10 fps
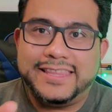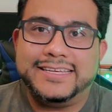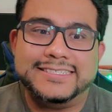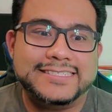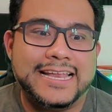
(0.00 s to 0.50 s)

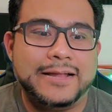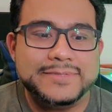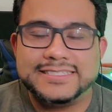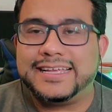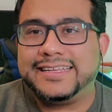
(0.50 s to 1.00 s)
this, and I'm
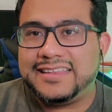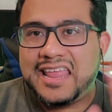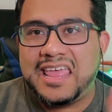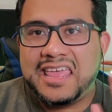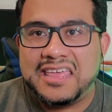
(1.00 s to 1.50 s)
just like,
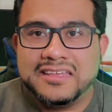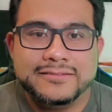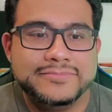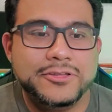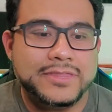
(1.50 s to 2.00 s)
eh,
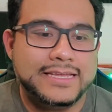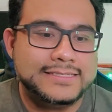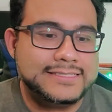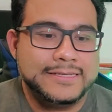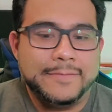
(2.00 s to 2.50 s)
no
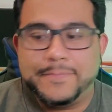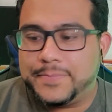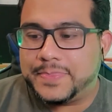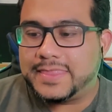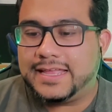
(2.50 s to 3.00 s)
thanks
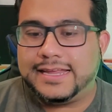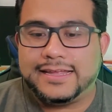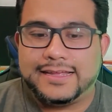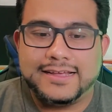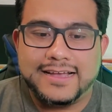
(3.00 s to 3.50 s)
like
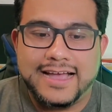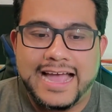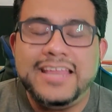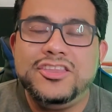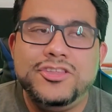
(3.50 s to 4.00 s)

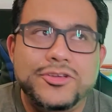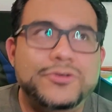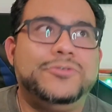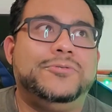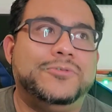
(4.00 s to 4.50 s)
I
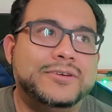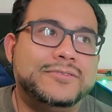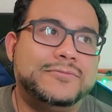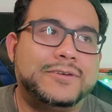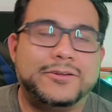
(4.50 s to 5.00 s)
knew
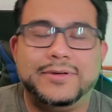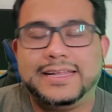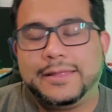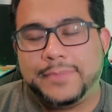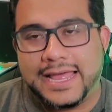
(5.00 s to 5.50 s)
we are going
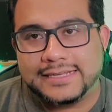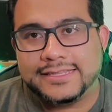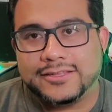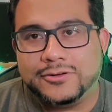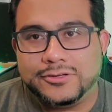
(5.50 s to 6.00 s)
to get back
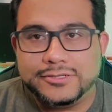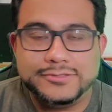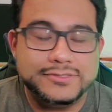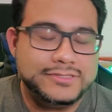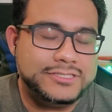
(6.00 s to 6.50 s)
to the
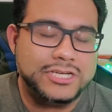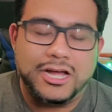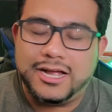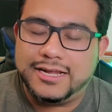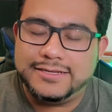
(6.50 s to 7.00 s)
whole
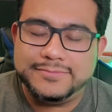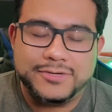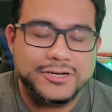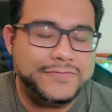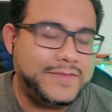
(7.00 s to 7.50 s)
John
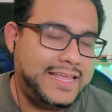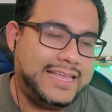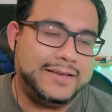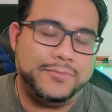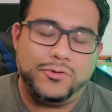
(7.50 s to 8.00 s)
Murphy
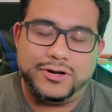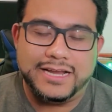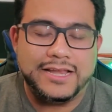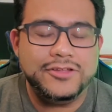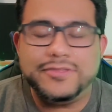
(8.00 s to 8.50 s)
and
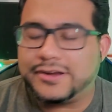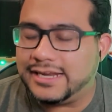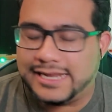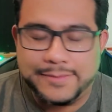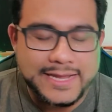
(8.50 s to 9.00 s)
Emori. I knew they were
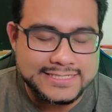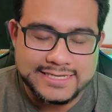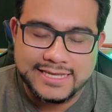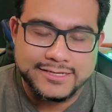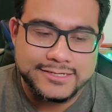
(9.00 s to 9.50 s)
going to get back
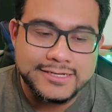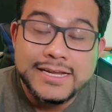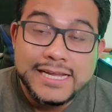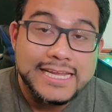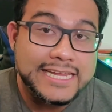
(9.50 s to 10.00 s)
together,
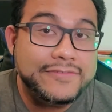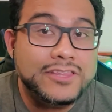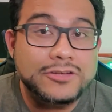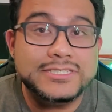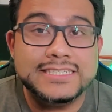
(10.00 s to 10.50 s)

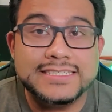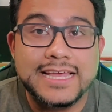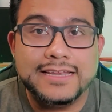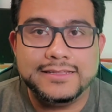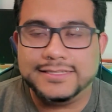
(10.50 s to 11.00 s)
even though she
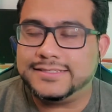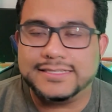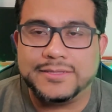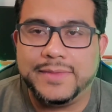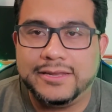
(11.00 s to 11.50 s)
said this
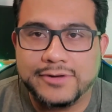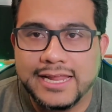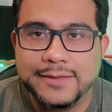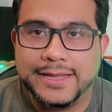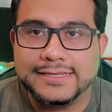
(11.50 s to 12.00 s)
doesn't mean we're
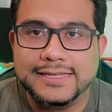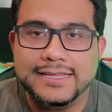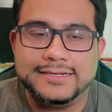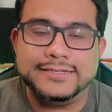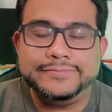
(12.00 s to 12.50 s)
getting back
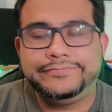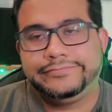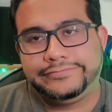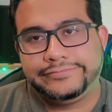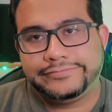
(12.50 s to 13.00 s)
together.
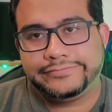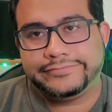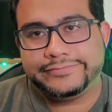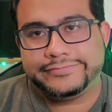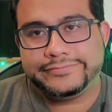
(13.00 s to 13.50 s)

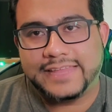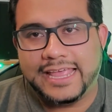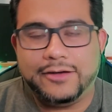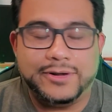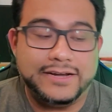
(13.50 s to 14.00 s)

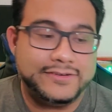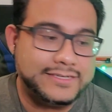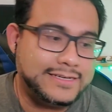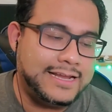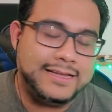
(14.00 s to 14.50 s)
Yeah,
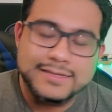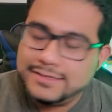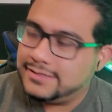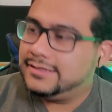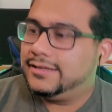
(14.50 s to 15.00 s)
whatever. Yeah.
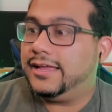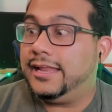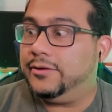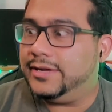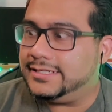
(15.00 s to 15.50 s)

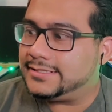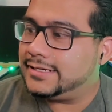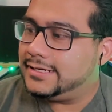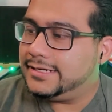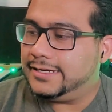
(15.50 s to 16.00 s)

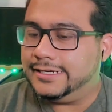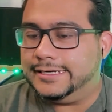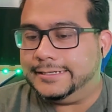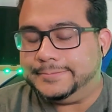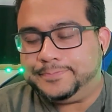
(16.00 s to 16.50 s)
Anyways,
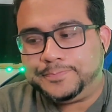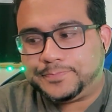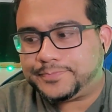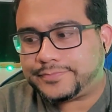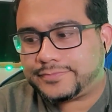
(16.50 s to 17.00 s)
um,
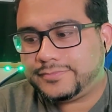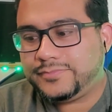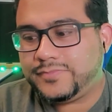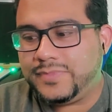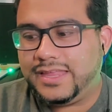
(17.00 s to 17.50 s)

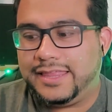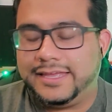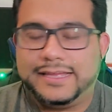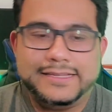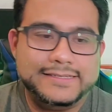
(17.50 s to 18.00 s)
and
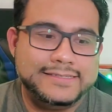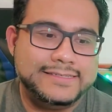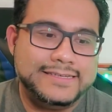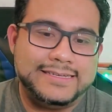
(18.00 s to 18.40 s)
then